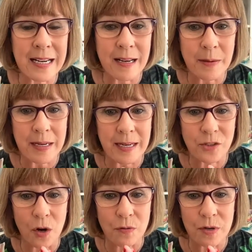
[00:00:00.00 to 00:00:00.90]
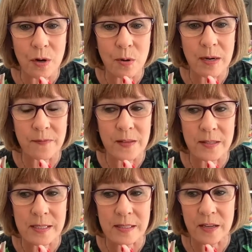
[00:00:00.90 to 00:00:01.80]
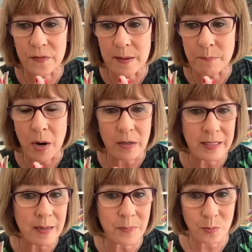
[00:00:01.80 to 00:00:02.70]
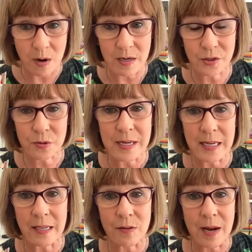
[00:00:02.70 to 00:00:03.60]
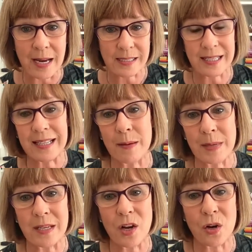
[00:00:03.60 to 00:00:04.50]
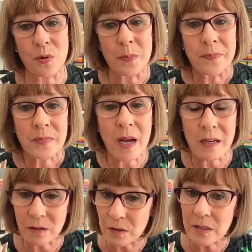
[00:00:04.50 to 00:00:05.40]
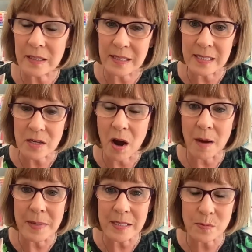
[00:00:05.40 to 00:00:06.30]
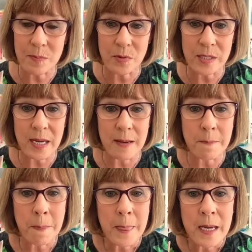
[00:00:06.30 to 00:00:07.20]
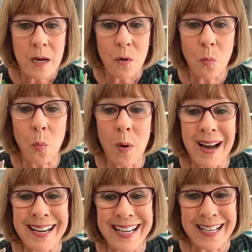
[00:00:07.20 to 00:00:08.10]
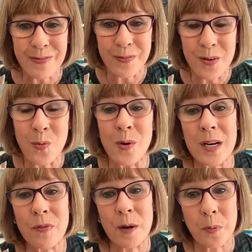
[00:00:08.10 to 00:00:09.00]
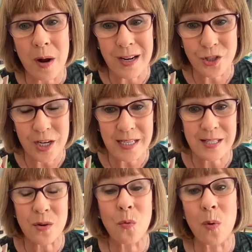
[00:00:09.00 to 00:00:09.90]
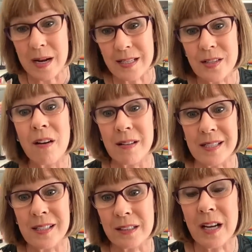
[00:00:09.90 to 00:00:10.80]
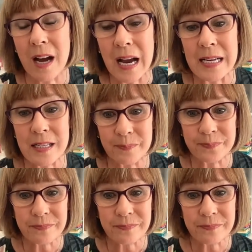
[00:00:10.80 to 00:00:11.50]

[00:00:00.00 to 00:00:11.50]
and I don't know if this is, if I'm barking up the wrong tree. You guys can let me know. I'll go look at these comments when we're done. What if one of our projects was on silk ties?